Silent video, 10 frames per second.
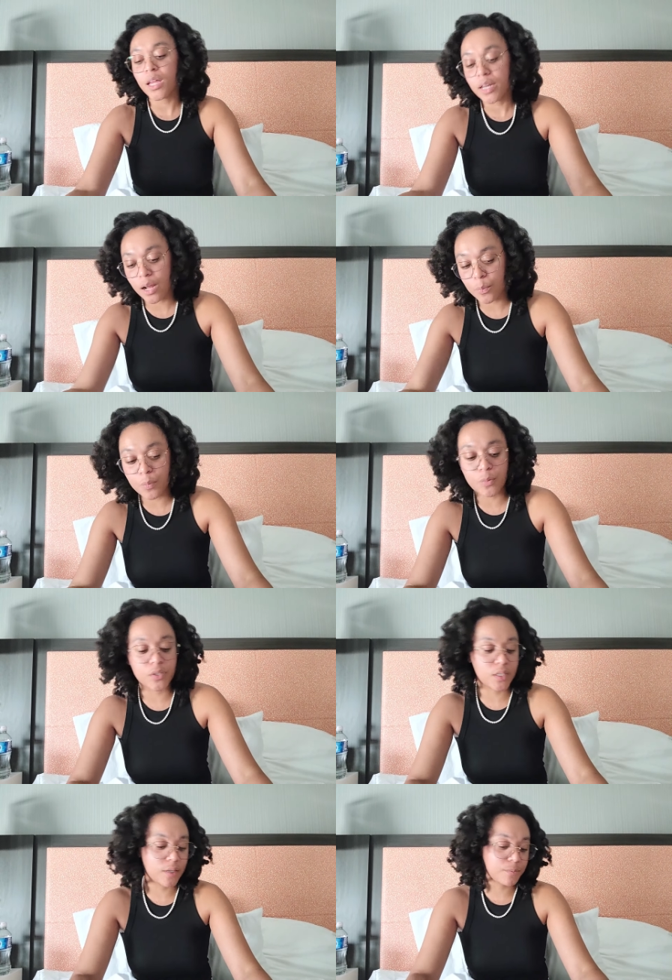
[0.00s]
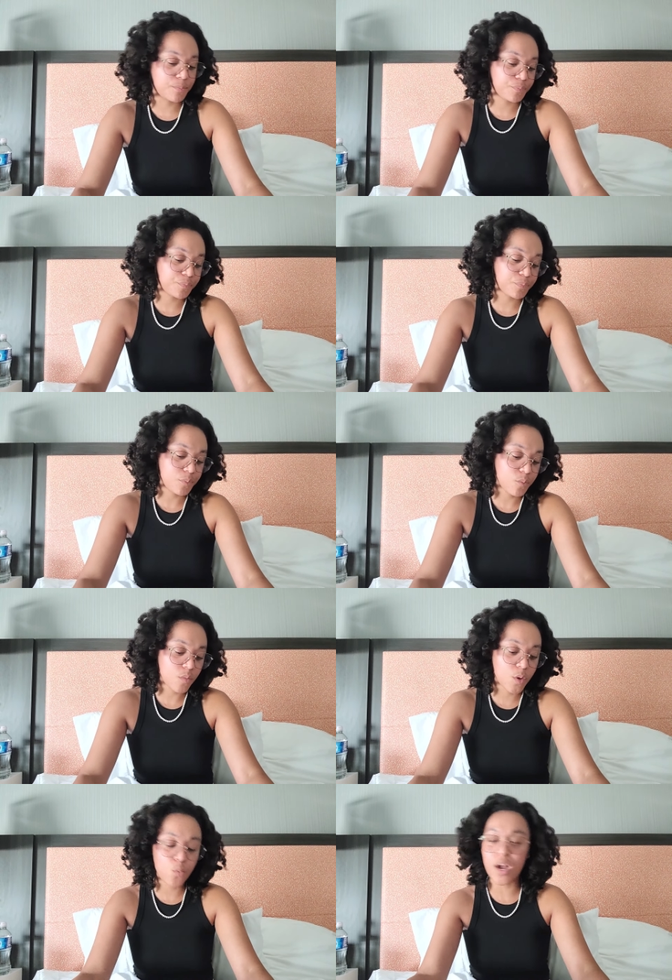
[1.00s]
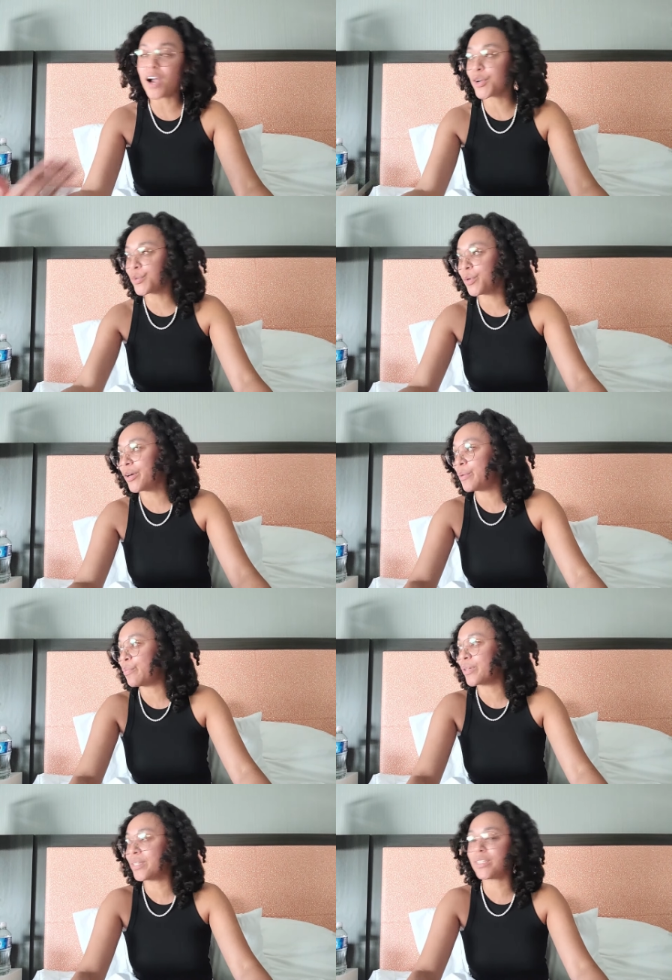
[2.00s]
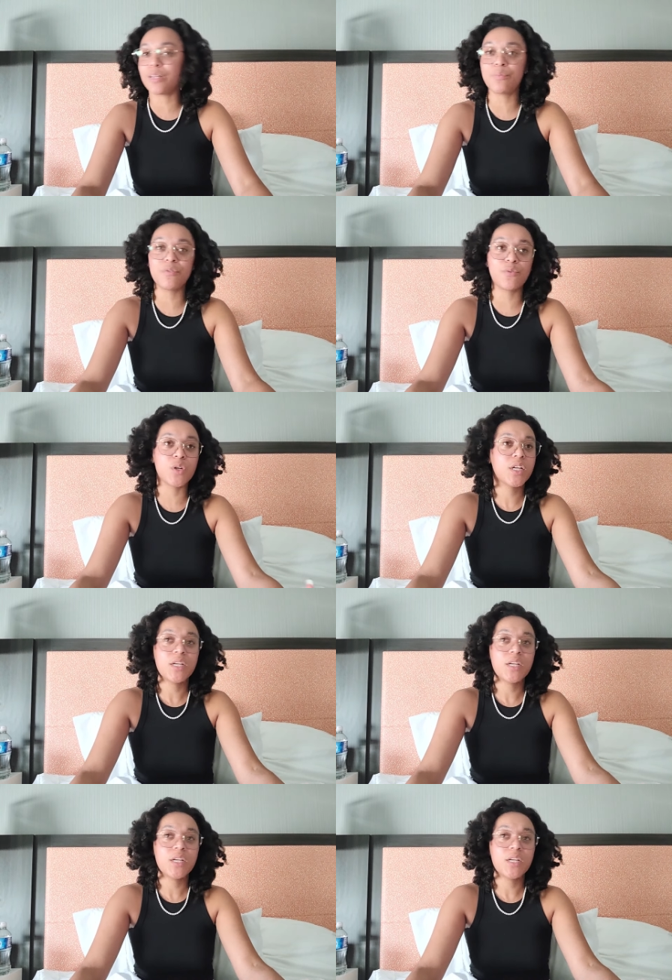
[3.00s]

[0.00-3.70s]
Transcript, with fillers: Now people are saying, well, how come y'all didn't bring this up before?